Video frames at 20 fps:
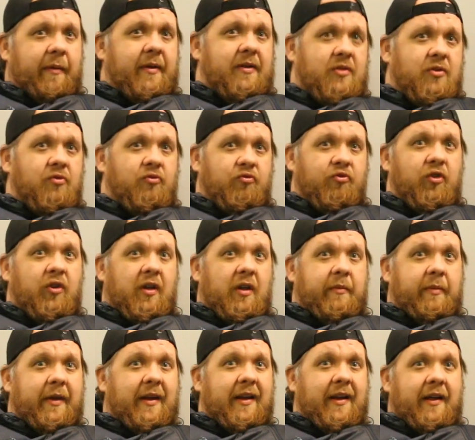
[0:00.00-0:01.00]
it means sorry. You really
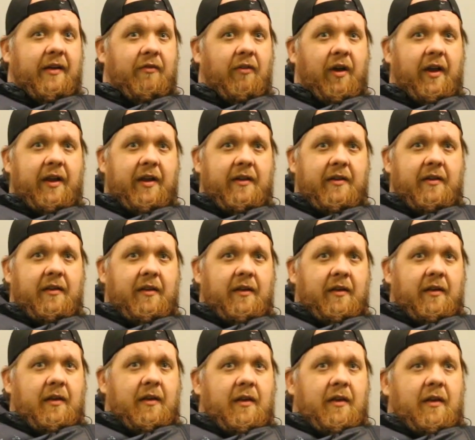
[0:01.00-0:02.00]
mean it, right?
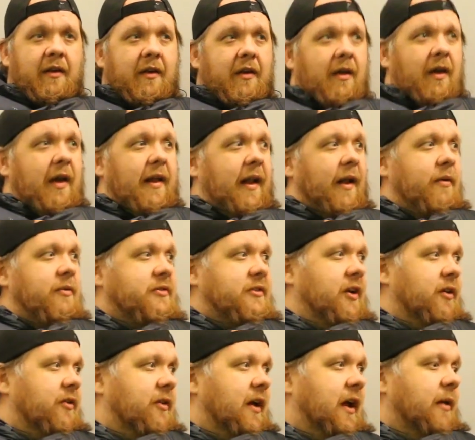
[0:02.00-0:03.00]
And I was
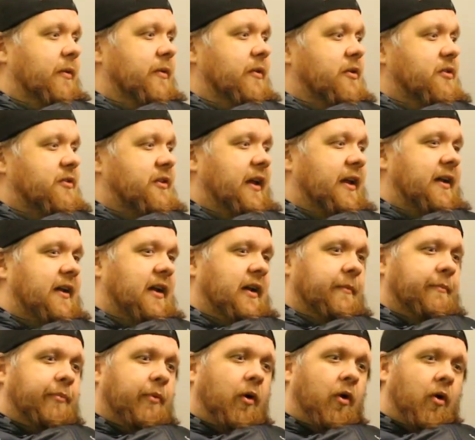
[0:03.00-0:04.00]
telling her how we were staying in a
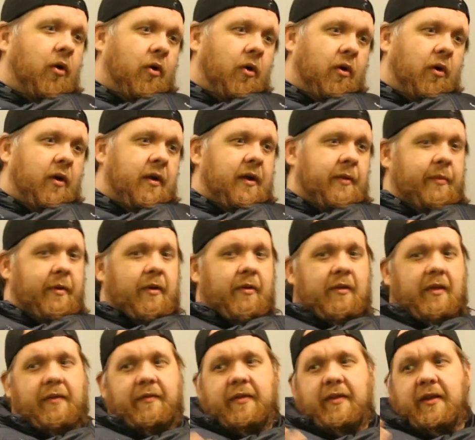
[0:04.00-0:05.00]
barn, and we were
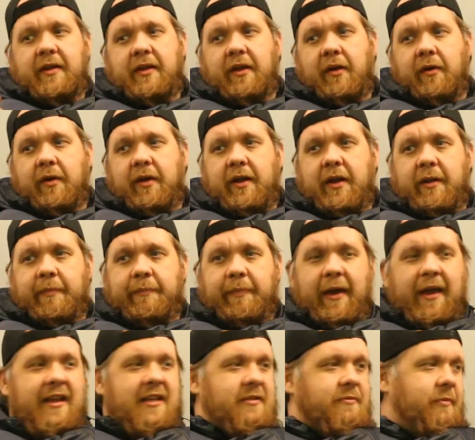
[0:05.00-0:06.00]
living, you know, in a
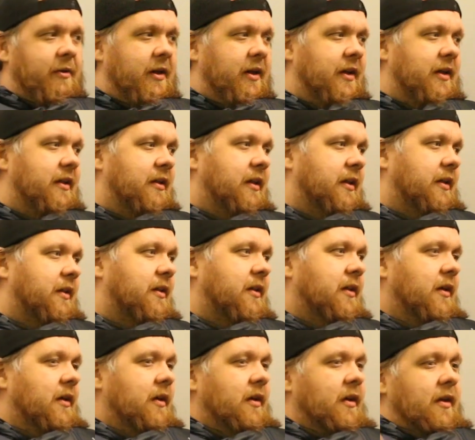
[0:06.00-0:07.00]
basement, and
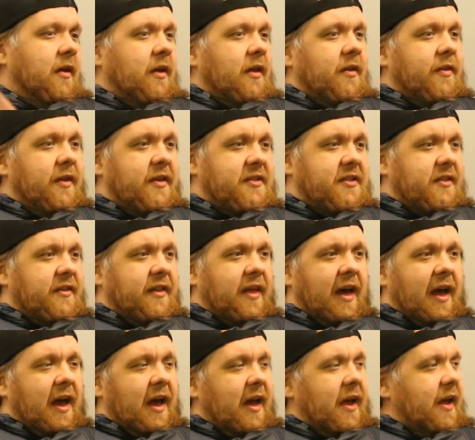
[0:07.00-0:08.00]
this and
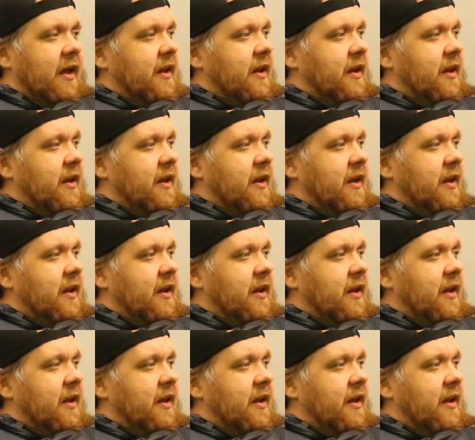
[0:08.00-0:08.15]
that.